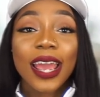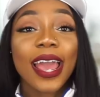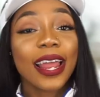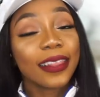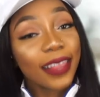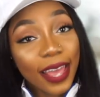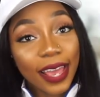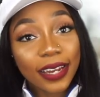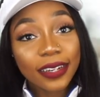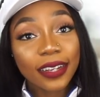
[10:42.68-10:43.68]
And
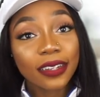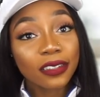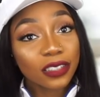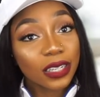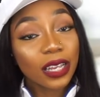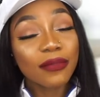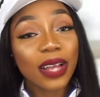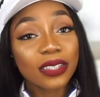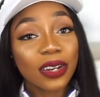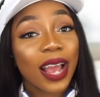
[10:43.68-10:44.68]
then
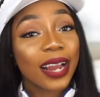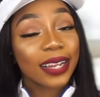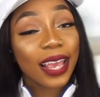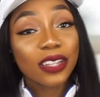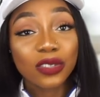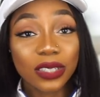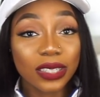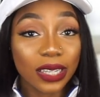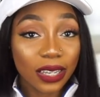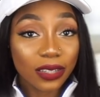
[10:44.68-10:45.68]
Ticketmaster had canceled the
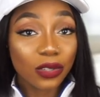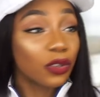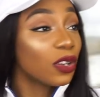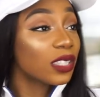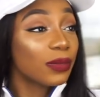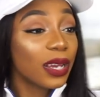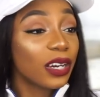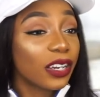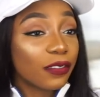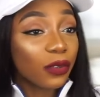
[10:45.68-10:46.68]
tickets. So it doesn't
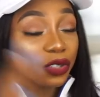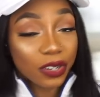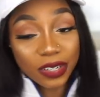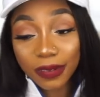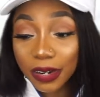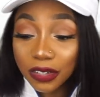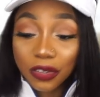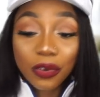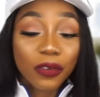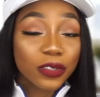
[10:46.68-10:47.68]
matter if it was transferred
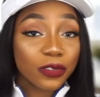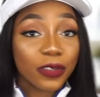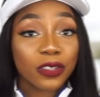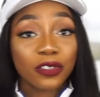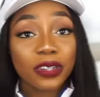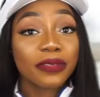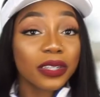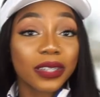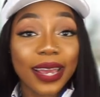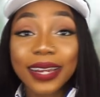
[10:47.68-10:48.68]
to you or
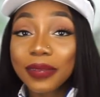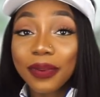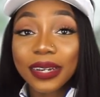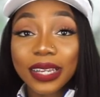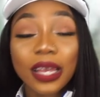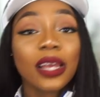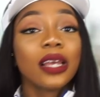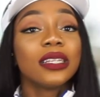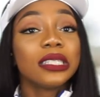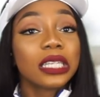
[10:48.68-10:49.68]
transferred to anybody,
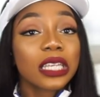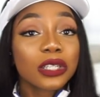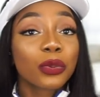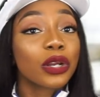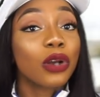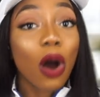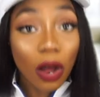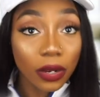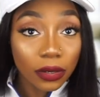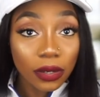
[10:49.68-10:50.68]
the tickets were gone.